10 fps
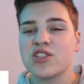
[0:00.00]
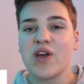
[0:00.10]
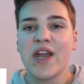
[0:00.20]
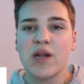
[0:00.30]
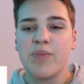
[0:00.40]

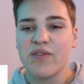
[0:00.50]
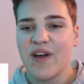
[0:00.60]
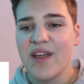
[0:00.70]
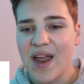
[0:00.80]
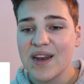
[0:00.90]
trying to
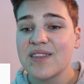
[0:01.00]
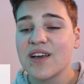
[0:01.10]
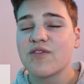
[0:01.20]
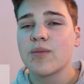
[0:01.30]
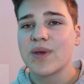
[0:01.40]
prevent
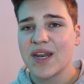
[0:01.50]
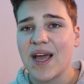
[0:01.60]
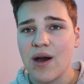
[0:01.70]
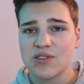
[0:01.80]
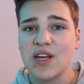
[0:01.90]
anything from
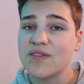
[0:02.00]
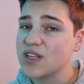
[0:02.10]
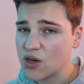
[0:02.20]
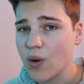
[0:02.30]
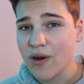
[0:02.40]
getting outside of the
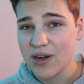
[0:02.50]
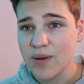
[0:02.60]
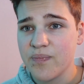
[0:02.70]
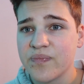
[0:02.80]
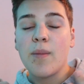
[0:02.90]

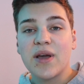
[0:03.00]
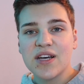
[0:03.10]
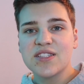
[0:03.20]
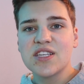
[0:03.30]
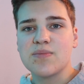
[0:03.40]
aquarium. Now
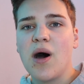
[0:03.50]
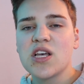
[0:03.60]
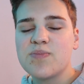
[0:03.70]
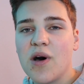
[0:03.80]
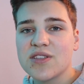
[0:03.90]
because these
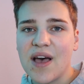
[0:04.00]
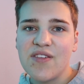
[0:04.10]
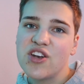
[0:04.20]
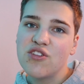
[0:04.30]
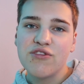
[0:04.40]
moss balls have
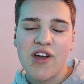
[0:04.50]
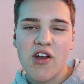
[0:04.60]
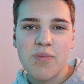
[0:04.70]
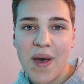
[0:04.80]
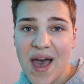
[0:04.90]
a
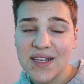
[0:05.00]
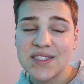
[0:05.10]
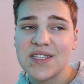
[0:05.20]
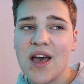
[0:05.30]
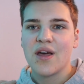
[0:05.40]
newfound
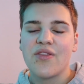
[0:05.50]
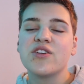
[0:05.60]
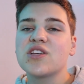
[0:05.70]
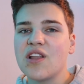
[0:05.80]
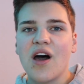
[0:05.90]
pest,
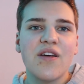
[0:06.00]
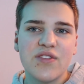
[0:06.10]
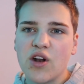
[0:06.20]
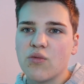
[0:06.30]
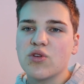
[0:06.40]
there's a lot of,
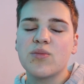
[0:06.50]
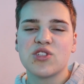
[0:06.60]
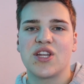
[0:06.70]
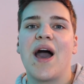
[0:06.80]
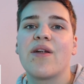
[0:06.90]

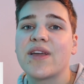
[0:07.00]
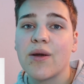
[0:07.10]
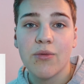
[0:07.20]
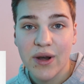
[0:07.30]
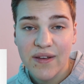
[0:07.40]
rumors on how to
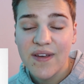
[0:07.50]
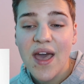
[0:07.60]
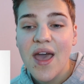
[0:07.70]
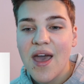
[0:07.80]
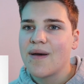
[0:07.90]
get rid of
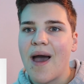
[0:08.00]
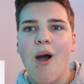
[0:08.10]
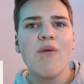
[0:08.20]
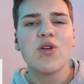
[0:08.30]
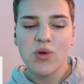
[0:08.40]
it.
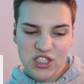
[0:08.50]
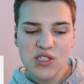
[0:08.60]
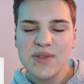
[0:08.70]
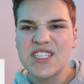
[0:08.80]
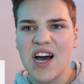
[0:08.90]
However, we're just
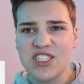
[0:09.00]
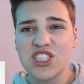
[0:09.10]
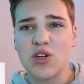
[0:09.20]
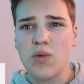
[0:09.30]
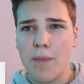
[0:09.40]
going to be
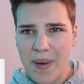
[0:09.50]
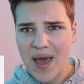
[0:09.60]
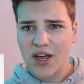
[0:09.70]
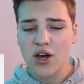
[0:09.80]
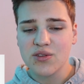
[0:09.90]
touching on what
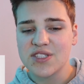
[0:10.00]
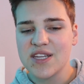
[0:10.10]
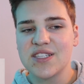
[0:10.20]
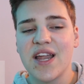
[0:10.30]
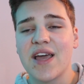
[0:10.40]
Petco
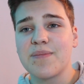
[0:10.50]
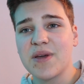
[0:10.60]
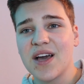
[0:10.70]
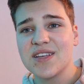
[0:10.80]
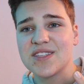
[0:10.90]
said today
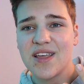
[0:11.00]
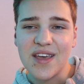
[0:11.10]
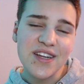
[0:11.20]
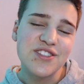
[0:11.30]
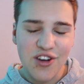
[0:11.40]
because
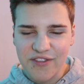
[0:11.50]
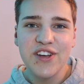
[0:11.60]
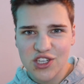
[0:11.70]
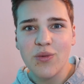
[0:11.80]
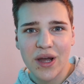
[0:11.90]
it is their
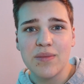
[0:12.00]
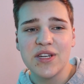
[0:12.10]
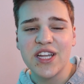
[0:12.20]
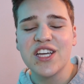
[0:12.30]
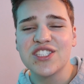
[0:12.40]
official
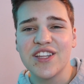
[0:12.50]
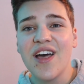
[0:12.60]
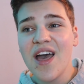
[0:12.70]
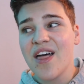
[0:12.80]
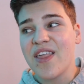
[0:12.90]
recommendation.
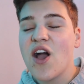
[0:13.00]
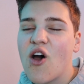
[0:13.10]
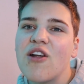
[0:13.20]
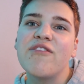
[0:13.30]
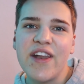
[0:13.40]
They
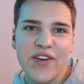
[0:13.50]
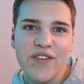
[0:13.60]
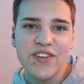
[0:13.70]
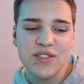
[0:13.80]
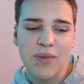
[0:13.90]
are a vendor
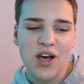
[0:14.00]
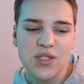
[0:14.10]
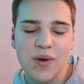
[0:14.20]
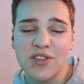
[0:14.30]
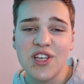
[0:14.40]
of these moss
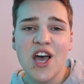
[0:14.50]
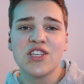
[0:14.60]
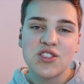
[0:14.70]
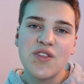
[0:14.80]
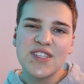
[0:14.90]
balls.
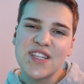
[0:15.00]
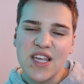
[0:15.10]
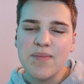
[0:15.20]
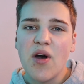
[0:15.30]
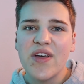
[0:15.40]
So this is
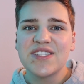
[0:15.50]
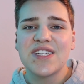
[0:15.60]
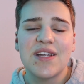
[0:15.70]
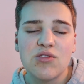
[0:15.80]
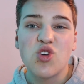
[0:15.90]
the email they
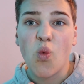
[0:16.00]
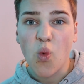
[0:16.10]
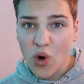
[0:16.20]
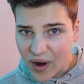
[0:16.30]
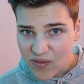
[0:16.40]
sent out to
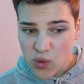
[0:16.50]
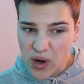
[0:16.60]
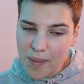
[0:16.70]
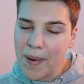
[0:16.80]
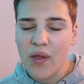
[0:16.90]
warn
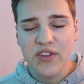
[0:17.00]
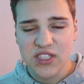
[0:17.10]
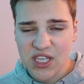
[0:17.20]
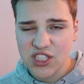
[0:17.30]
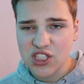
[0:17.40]
everyone about
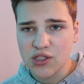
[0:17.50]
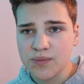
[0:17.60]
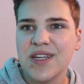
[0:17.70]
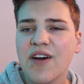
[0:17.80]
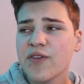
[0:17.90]
this issue.
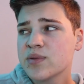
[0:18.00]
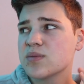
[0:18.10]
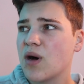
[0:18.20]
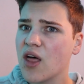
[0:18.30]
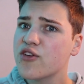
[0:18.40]
Now from
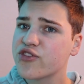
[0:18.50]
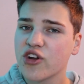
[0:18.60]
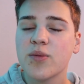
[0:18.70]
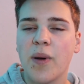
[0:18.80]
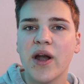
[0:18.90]
some other
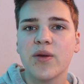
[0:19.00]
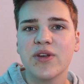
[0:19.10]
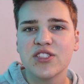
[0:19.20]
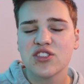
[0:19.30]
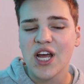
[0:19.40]
third-party
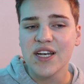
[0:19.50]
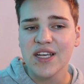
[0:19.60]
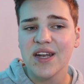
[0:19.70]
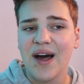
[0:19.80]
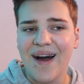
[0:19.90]
research I
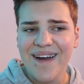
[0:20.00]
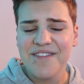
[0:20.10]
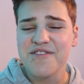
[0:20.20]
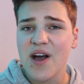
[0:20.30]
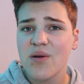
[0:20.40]
did, I
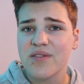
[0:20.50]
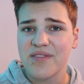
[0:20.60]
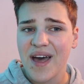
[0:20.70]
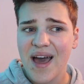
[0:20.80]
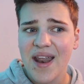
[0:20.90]
found
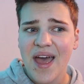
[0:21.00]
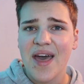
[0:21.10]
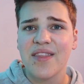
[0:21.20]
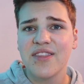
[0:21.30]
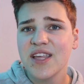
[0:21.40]
that
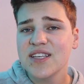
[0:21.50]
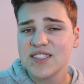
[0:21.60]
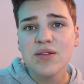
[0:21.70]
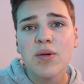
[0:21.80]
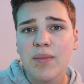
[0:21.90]
these
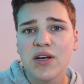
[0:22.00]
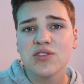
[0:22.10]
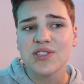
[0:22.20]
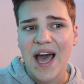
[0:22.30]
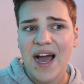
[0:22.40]
zebra
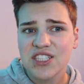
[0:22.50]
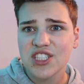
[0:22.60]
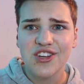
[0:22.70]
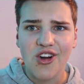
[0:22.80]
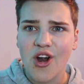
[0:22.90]
mussels
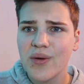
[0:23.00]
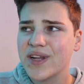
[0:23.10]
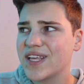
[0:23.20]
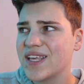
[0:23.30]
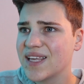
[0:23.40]
actually are
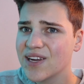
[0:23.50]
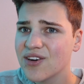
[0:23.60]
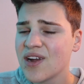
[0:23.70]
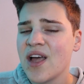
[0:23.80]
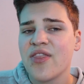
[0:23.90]
already
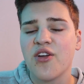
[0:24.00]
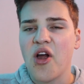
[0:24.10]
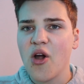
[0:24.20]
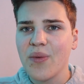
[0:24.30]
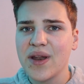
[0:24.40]
here.
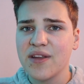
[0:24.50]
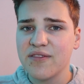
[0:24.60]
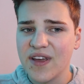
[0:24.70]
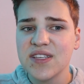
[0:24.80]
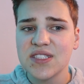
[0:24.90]
They're already
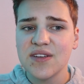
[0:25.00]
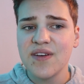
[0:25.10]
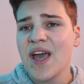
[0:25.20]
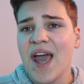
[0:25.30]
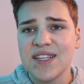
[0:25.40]
invasive.
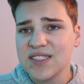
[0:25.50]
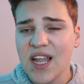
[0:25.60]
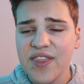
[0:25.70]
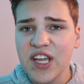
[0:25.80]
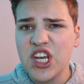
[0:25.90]
It's
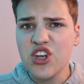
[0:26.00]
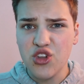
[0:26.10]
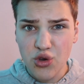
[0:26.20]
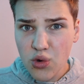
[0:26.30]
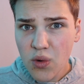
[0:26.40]
nothing
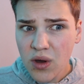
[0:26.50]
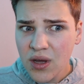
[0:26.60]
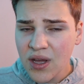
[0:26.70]
new,